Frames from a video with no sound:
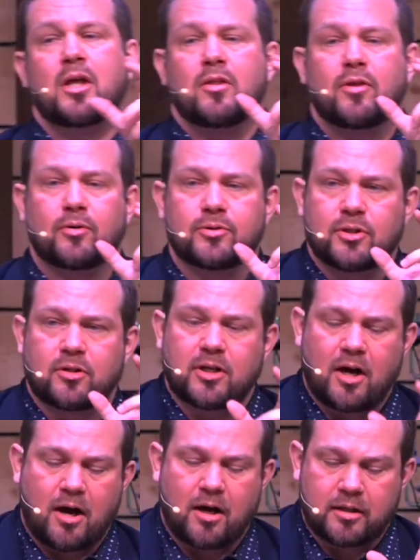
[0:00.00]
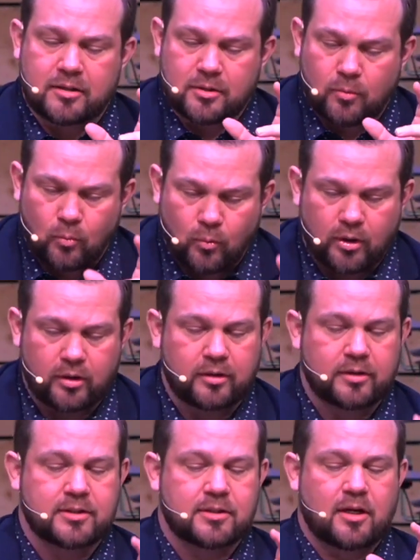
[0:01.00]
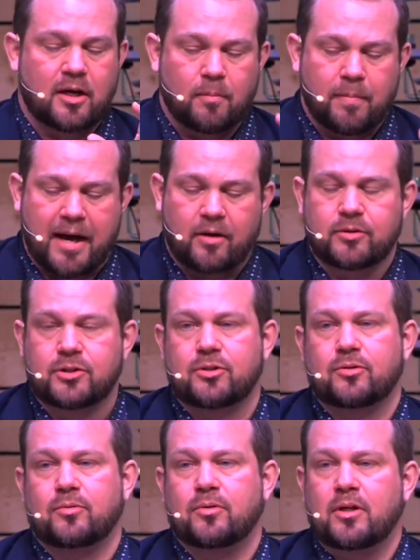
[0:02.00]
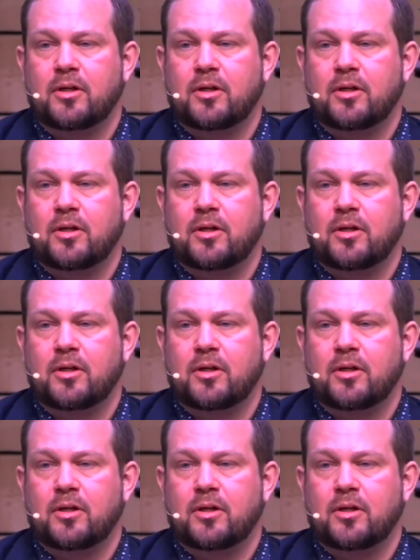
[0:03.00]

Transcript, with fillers: Those are God's words about you.